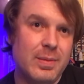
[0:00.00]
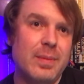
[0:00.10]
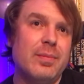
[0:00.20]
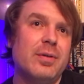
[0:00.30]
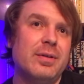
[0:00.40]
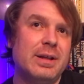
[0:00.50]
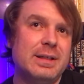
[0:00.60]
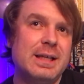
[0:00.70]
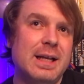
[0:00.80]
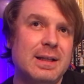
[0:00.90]
remember
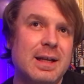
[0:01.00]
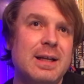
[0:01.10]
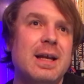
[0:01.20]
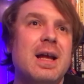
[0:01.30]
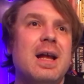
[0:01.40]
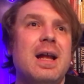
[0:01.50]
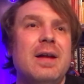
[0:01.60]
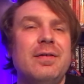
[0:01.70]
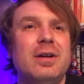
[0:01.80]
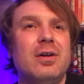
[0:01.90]
this. And like,
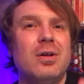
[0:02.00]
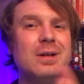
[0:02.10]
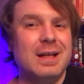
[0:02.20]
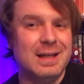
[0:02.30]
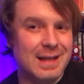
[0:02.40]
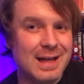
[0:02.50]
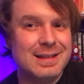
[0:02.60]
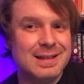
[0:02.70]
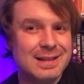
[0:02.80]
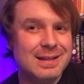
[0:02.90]
if it had all
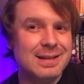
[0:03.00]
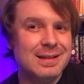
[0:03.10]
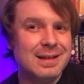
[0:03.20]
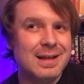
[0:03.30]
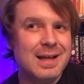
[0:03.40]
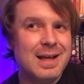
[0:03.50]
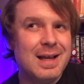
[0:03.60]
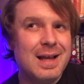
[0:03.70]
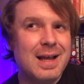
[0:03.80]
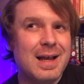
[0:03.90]
connected,
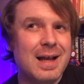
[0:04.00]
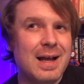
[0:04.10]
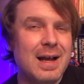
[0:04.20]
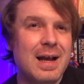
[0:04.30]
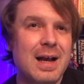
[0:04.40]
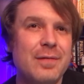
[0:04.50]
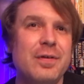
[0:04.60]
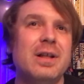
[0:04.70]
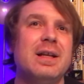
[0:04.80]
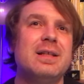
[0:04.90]
I, I
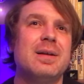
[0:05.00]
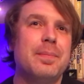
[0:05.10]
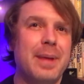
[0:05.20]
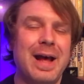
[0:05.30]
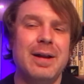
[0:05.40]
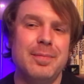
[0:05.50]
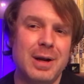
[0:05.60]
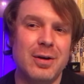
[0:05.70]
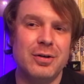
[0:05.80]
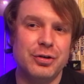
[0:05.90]
feel like it's a bad
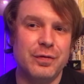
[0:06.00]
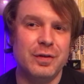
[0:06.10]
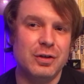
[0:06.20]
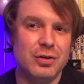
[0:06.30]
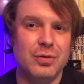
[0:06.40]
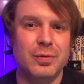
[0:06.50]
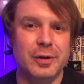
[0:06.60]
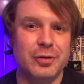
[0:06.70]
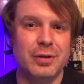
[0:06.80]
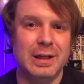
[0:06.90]
marriage of the two
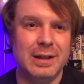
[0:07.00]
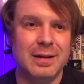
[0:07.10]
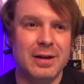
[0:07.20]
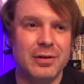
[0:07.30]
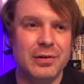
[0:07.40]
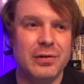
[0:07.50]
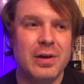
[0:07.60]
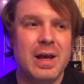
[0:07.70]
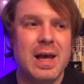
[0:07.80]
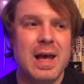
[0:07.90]
Richard Linkleters.
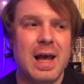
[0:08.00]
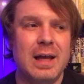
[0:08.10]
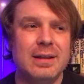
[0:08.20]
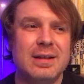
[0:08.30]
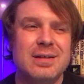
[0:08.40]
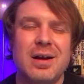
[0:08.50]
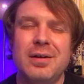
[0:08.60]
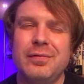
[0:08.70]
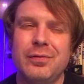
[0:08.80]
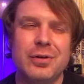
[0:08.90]
And that's
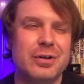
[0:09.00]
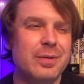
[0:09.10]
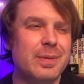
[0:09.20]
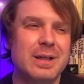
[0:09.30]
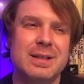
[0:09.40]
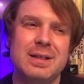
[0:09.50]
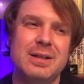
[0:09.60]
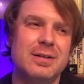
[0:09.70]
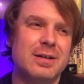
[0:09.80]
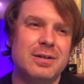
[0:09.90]
unfortunate because it
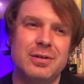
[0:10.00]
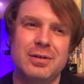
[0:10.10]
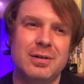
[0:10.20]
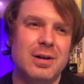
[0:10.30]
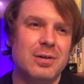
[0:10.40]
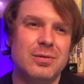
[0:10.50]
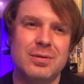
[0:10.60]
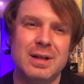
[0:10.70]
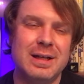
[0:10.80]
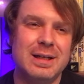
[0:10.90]
is such a, a
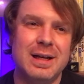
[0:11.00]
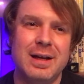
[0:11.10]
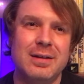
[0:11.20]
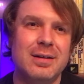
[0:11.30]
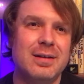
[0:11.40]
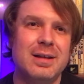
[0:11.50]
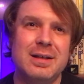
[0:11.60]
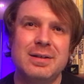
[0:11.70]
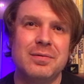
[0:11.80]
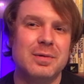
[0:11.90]
cool idea, and the
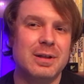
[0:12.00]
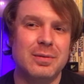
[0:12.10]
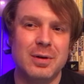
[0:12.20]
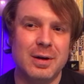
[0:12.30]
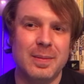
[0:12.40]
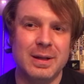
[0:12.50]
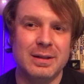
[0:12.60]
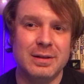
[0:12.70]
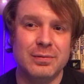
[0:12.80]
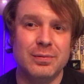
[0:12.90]
things that really work about
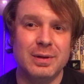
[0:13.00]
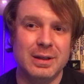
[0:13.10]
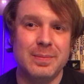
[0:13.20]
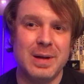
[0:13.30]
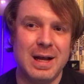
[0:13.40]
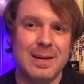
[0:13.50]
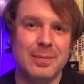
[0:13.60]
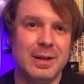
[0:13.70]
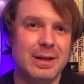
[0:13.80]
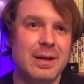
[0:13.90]
this really
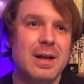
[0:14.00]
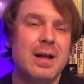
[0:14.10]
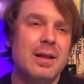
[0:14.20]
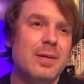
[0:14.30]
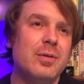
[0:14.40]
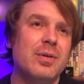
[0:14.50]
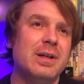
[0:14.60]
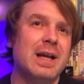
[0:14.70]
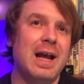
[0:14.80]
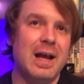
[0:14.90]
pop, like them
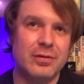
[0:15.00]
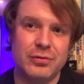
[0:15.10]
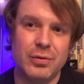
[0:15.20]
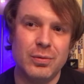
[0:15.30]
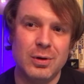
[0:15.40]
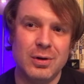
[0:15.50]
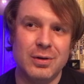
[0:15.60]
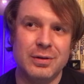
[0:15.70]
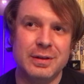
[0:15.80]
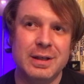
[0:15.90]
going to
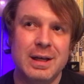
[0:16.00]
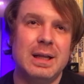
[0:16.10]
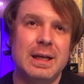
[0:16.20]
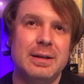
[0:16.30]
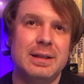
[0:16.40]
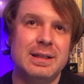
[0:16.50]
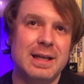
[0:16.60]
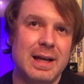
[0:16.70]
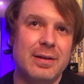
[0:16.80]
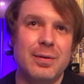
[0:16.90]
Astroworld, like the
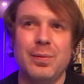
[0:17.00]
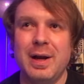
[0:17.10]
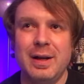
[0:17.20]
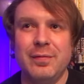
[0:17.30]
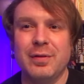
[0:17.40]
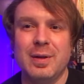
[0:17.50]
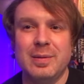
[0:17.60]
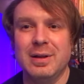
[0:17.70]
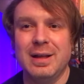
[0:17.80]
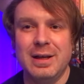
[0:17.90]
day they're waiting for them
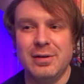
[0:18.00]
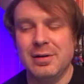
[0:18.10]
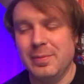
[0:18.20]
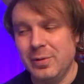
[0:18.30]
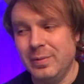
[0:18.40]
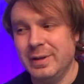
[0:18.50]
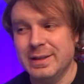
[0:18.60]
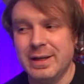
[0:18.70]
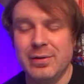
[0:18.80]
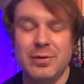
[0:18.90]
to land on the moon
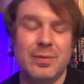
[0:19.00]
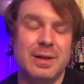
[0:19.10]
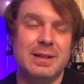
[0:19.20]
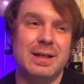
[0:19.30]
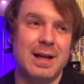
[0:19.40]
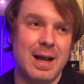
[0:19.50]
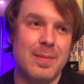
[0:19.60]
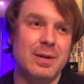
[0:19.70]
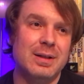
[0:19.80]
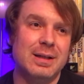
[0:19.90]
because they don't know when it's going to
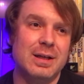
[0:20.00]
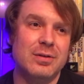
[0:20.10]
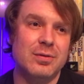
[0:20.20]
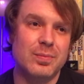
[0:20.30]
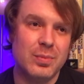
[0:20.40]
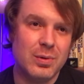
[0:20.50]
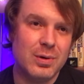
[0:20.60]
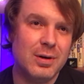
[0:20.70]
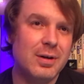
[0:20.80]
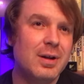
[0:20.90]
happen and the kids are
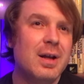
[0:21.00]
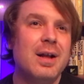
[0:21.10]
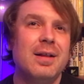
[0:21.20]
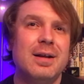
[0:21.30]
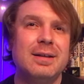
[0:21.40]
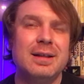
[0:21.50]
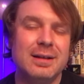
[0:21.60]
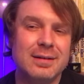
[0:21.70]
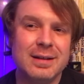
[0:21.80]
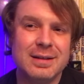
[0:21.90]
bored. Like
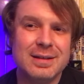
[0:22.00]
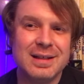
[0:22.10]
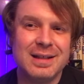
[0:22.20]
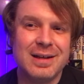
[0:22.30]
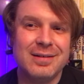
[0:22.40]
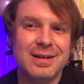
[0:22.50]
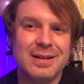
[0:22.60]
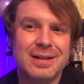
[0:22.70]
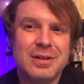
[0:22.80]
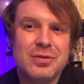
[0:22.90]
thing, things like that are
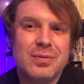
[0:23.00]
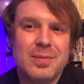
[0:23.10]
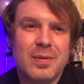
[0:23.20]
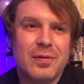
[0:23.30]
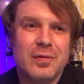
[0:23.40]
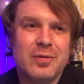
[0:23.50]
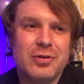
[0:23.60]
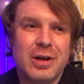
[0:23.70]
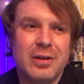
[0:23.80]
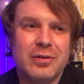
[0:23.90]
like things you remember from your
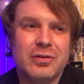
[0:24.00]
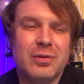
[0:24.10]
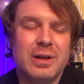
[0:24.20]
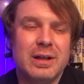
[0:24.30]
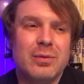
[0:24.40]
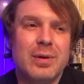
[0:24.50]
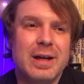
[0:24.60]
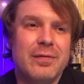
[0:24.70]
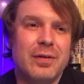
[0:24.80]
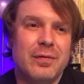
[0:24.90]
childhood. So it, in a
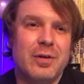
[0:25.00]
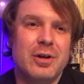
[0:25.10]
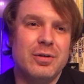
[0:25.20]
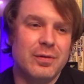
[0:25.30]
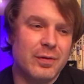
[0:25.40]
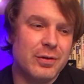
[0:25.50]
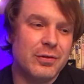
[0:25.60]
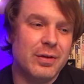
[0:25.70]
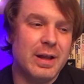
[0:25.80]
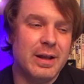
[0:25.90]
way, it felt very
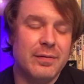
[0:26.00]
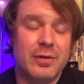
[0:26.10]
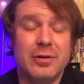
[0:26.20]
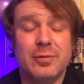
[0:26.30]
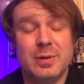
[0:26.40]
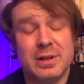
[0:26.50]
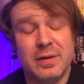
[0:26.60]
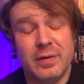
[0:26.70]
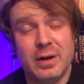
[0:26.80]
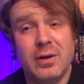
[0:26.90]
universal and very
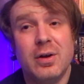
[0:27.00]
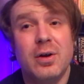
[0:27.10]
specific,